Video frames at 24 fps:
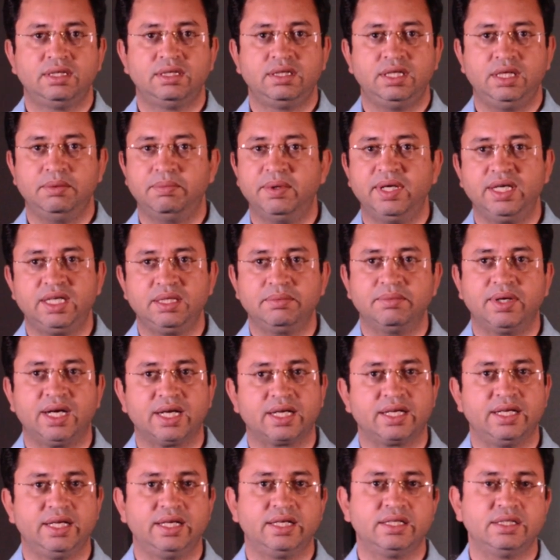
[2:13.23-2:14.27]
Liberty
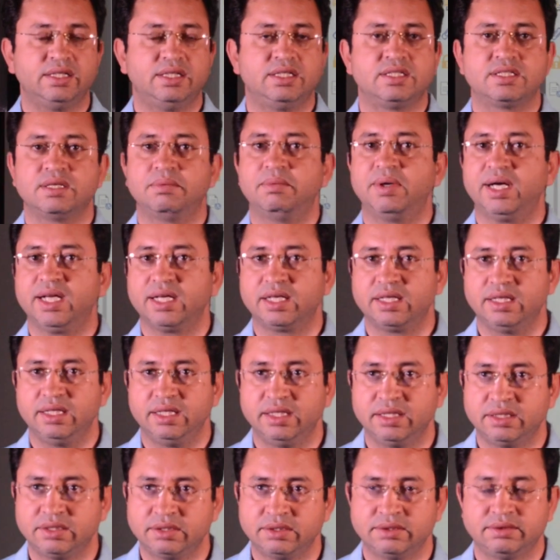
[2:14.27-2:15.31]
Market is a
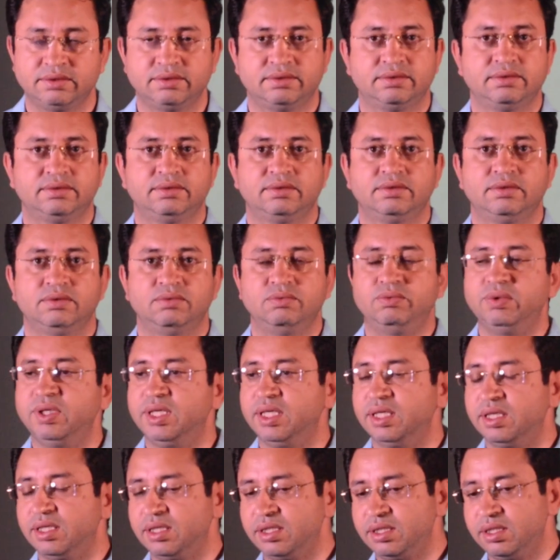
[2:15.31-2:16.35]
market
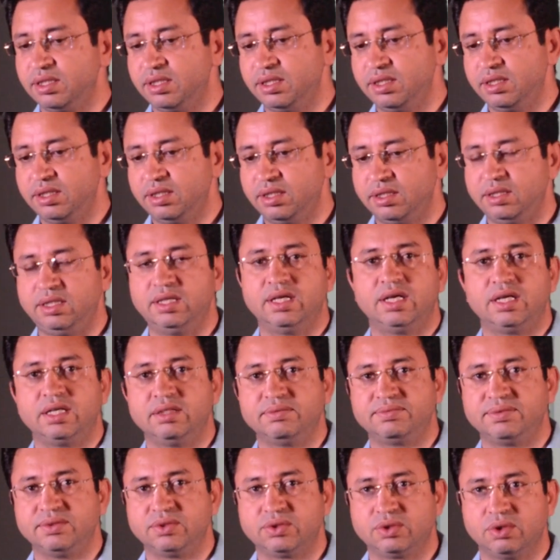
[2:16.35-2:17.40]
where there are
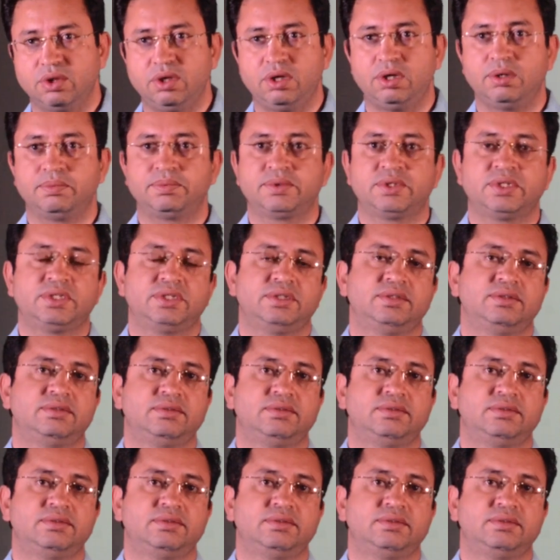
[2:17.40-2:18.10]
different shops,